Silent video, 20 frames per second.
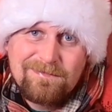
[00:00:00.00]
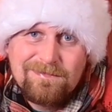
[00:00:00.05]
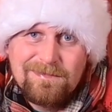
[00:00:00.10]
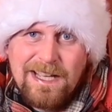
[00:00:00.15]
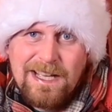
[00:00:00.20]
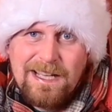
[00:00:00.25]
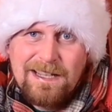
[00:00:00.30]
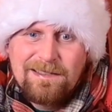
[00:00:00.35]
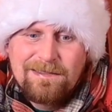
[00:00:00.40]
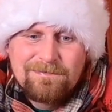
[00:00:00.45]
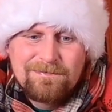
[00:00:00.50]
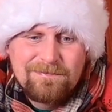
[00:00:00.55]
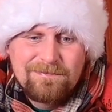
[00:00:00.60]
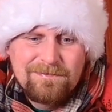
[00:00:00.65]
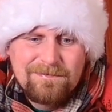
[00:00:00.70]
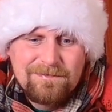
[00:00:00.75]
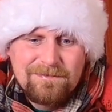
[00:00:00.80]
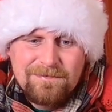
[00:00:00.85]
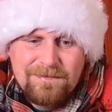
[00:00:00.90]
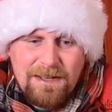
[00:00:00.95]
Yeah.
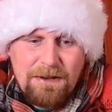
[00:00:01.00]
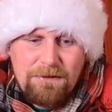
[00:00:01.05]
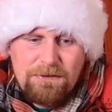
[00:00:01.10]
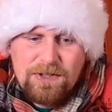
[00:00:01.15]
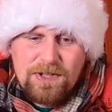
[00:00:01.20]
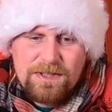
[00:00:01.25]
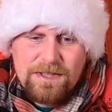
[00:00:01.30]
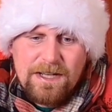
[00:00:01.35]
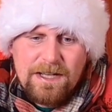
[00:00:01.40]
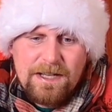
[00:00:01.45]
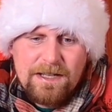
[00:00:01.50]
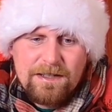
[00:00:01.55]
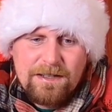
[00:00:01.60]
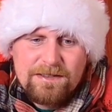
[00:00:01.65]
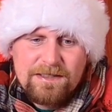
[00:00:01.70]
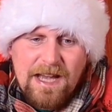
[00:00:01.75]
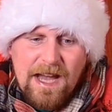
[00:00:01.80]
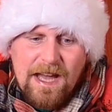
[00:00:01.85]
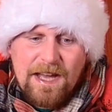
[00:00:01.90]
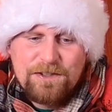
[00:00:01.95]
It was just, eh, it
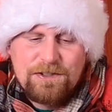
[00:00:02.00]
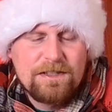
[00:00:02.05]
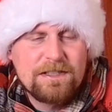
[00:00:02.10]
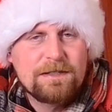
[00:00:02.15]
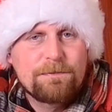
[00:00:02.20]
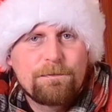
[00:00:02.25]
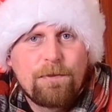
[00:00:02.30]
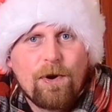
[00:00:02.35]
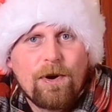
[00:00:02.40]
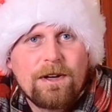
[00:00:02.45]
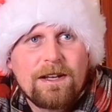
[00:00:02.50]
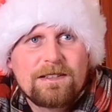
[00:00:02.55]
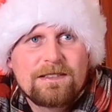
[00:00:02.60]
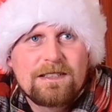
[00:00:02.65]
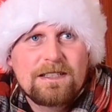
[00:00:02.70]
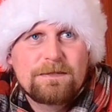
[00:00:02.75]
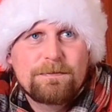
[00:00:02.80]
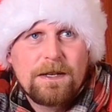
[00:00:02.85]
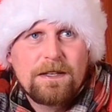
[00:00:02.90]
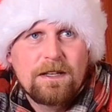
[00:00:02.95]
was kind of actually disappointing. I was
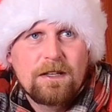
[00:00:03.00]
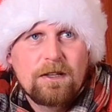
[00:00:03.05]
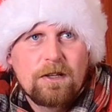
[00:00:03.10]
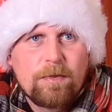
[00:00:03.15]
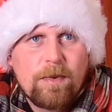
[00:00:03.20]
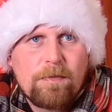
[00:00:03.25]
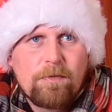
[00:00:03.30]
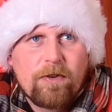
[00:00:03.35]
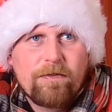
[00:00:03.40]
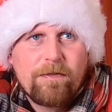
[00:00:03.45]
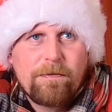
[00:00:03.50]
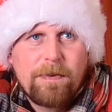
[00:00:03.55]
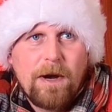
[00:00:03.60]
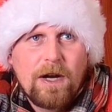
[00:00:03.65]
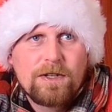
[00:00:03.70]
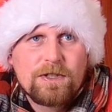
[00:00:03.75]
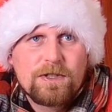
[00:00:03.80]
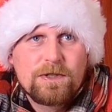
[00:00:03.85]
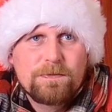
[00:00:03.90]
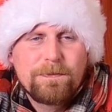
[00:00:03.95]
expecting a little bit more of a
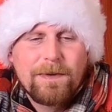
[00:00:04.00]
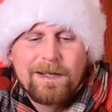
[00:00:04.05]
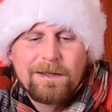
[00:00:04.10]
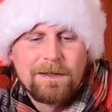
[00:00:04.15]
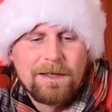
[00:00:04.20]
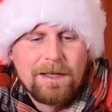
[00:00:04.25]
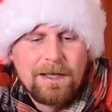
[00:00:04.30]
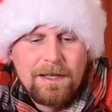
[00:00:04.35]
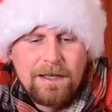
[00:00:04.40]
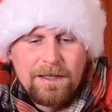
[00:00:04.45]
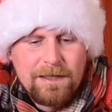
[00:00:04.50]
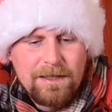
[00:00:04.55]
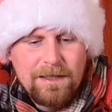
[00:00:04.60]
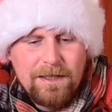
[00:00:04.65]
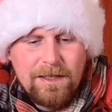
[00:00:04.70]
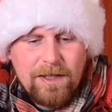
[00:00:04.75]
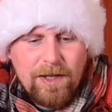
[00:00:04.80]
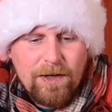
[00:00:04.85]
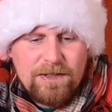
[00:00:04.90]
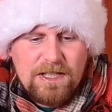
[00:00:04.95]
punch, but,
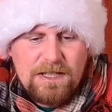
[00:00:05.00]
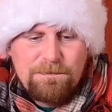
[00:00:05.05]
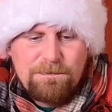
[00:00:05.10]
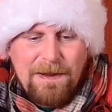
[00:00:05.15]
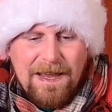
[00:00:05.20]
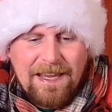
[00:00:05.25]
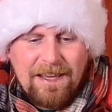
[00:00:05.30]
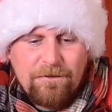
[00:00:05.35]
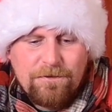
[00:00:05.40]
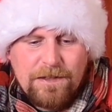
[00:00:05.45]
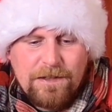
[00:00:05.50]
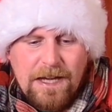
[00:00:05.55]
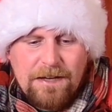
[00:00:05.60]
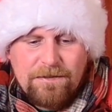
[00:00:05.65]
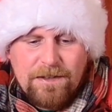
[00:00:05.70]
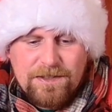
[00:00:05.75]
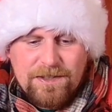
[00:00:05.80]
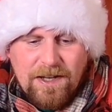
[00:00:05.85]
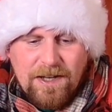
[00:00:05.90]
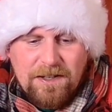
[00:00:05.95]
you know, it's just bacon
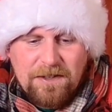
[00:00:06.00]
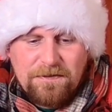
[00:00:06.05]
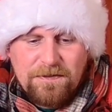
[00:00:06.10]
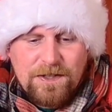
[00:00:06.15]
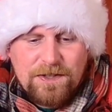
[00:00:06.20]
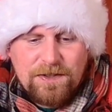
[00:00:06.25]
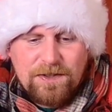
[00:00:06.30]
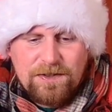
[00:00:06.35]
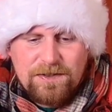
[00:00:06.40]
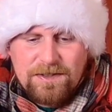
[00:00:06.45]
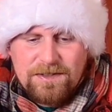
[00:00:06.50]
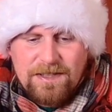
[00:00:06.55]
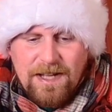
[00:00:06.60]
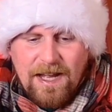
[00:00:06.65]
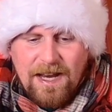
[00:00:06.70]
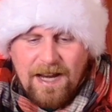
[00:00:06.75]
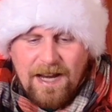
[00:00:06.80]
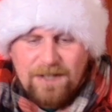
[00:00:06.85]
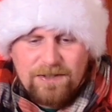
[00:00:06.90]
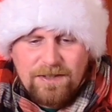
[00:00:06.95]
flavor. It's artificial, so there's
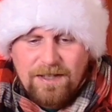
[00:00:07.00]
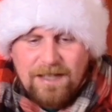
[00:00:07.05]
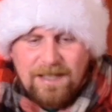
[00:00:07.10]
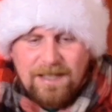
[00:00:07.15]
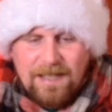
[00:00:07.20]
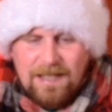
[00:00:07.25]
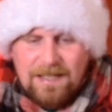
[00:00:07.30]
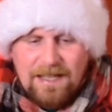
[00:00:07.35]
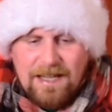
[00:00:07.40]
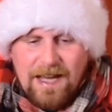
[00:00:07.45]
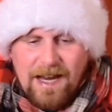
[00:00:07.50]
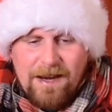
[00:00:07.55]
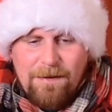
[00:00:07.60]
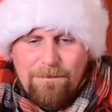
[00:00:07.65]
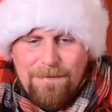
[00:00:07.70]
not actually, like, any kind of